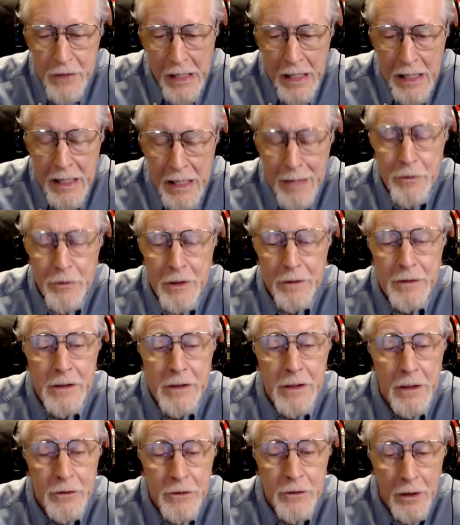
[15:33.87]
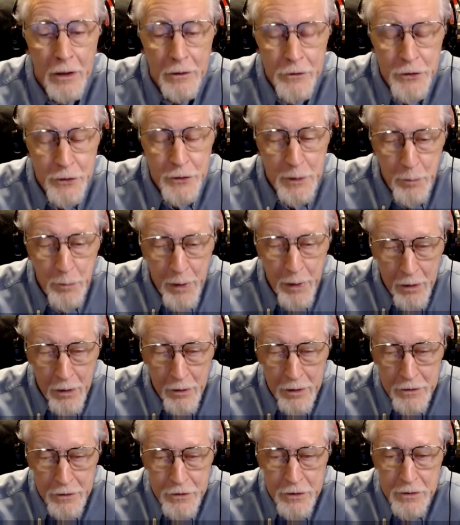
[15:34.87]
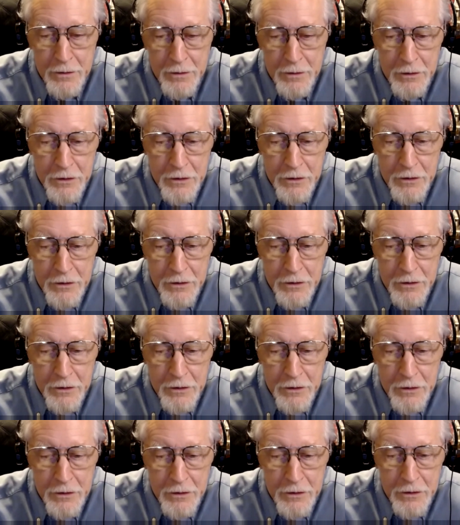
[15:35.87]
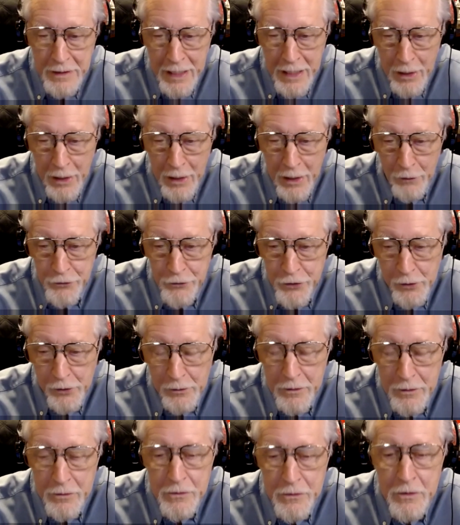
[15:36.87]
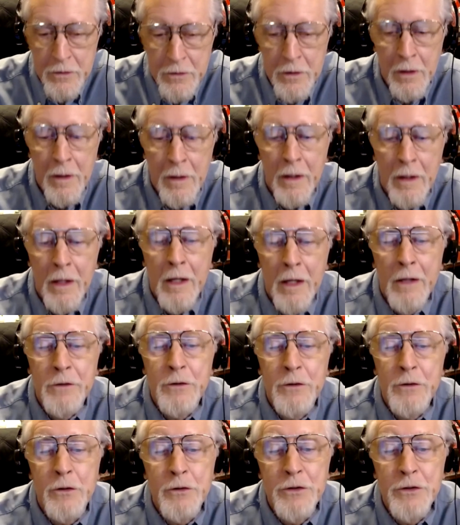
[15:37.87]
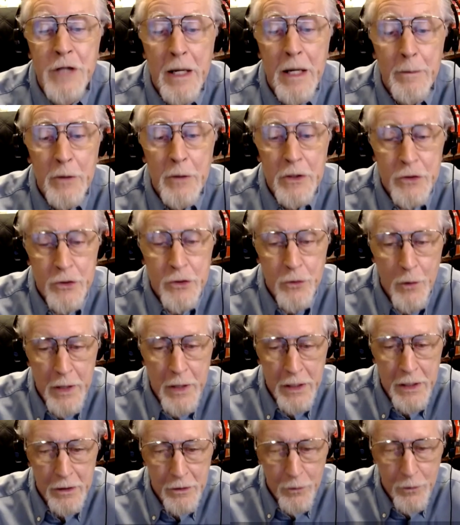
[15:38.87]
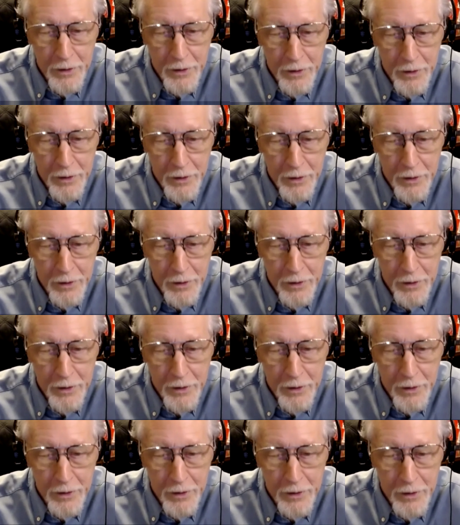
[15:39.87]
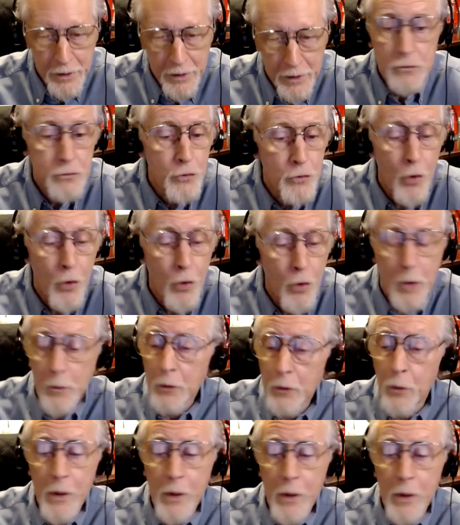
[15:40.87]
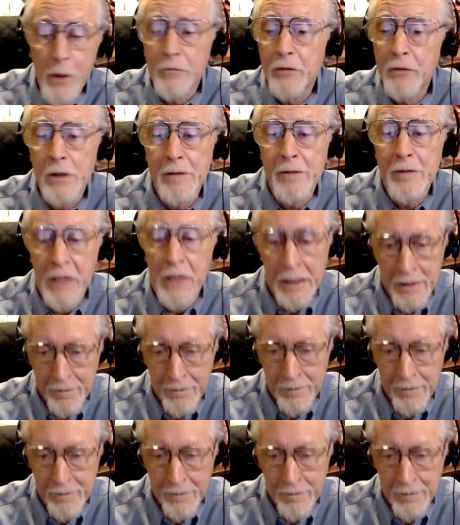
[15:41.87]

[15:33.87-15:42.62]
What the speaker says: at the adults, the parents, the teachers, the counselors, to demonstrate critical thinking as a normal way of living,